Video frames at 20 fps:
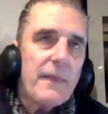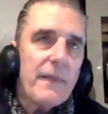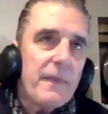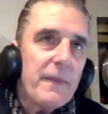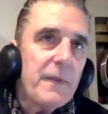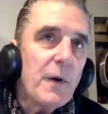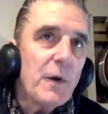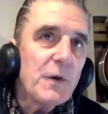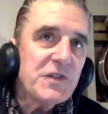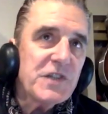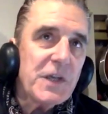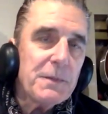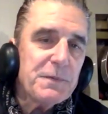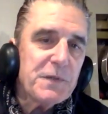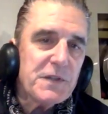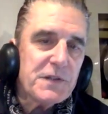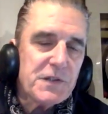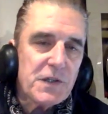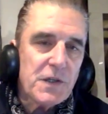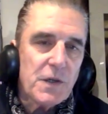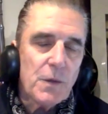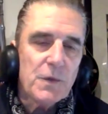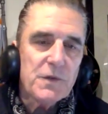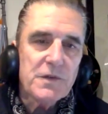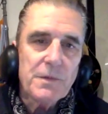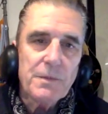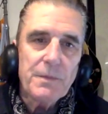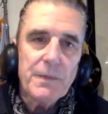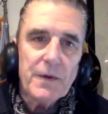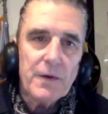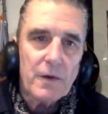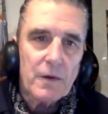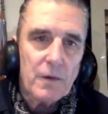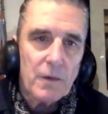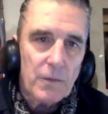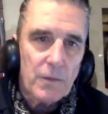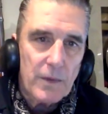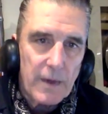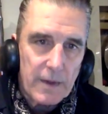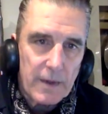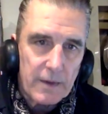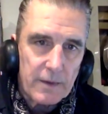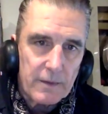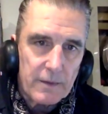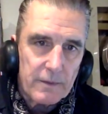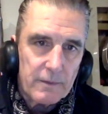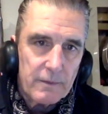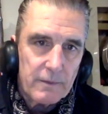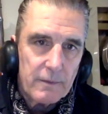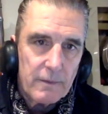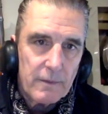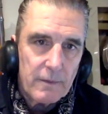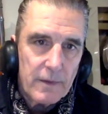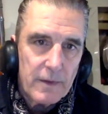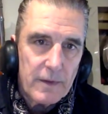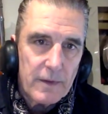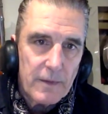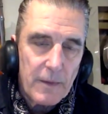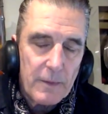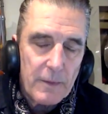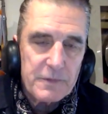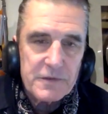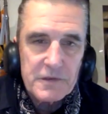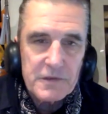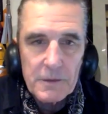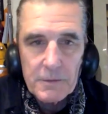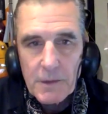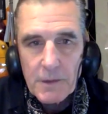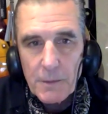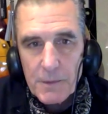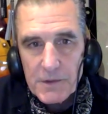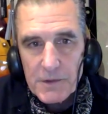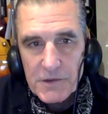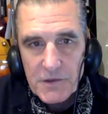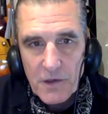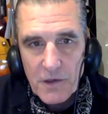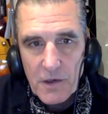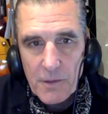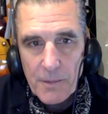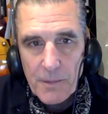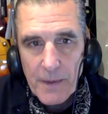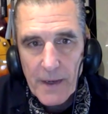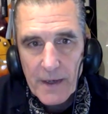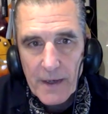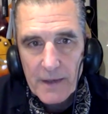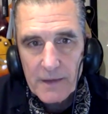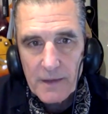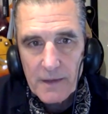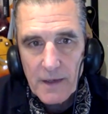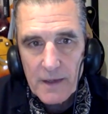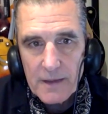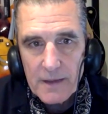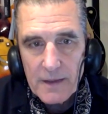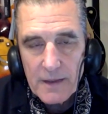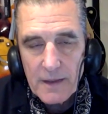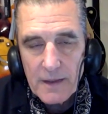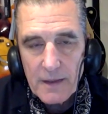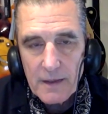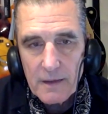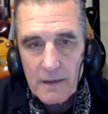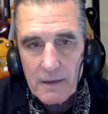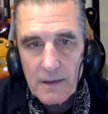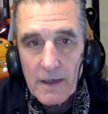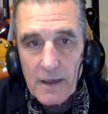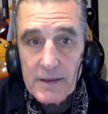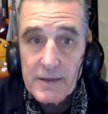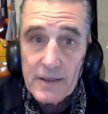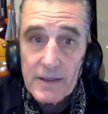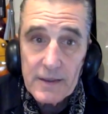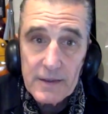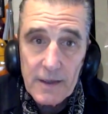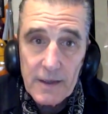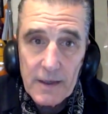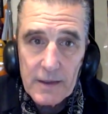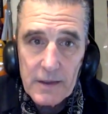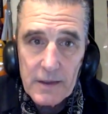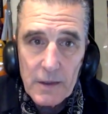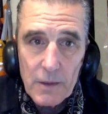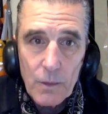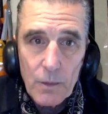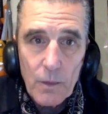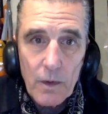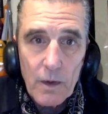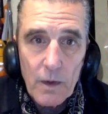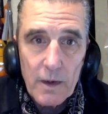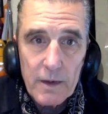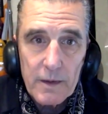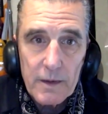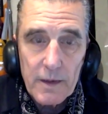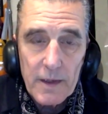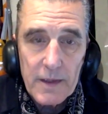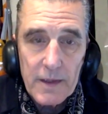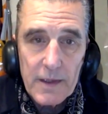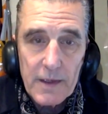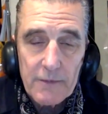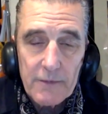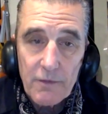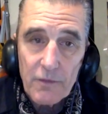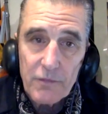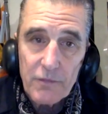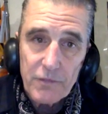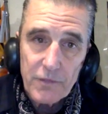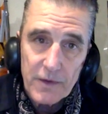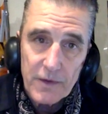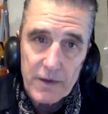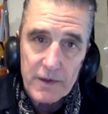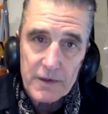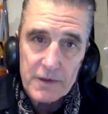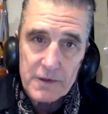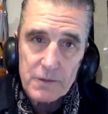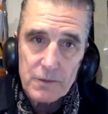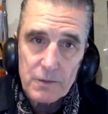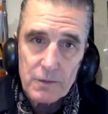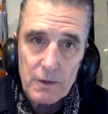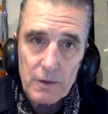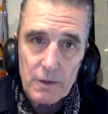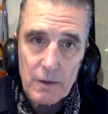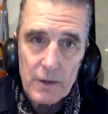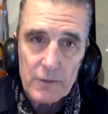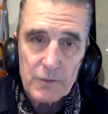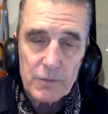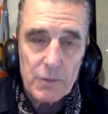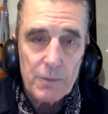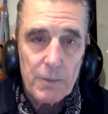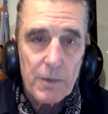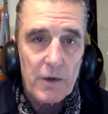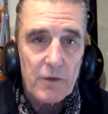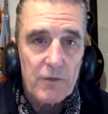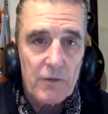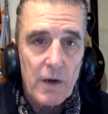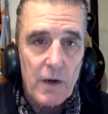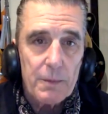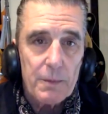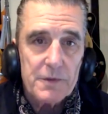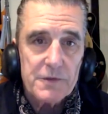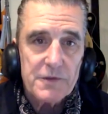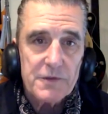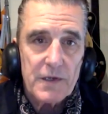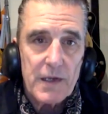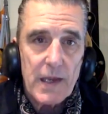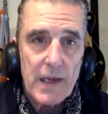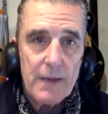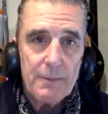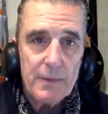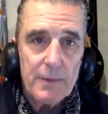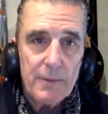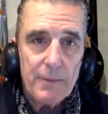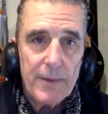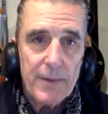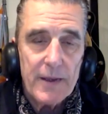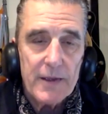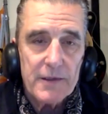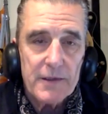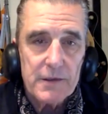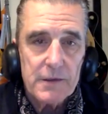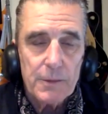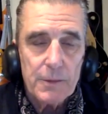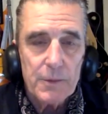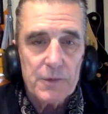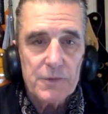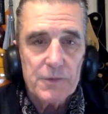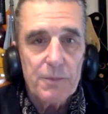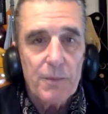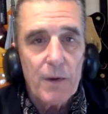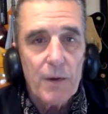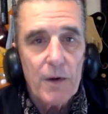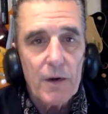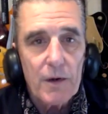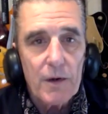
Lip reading: No Substitute was a miracle record. That was something we started back in 1991 and never finished. That's when Mark Robertson came in the band. So it was Mark,